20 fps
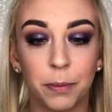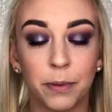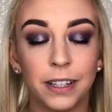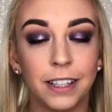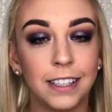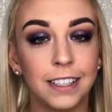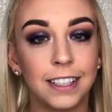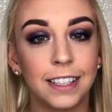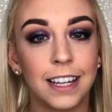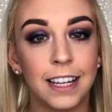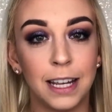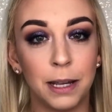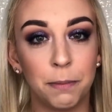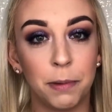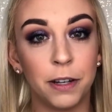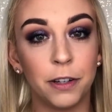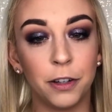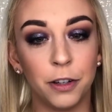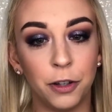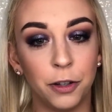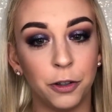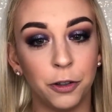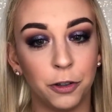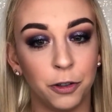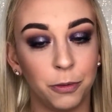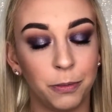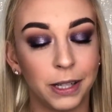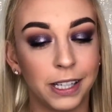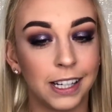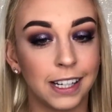we need to keep it
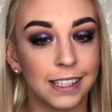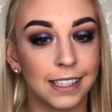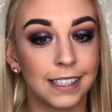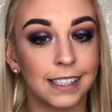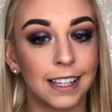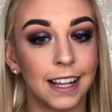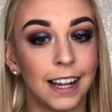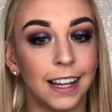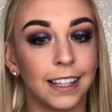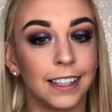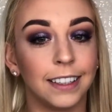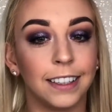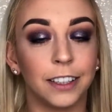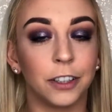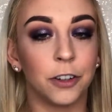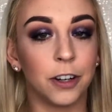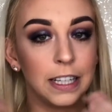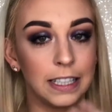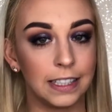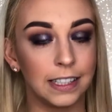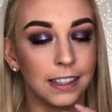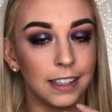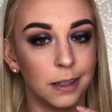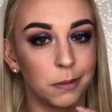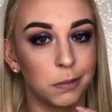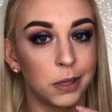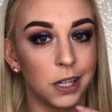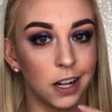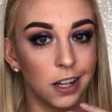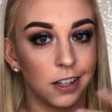nude because like a crazy
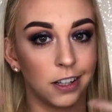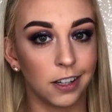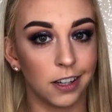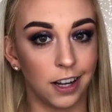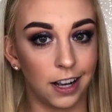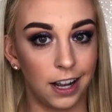lip color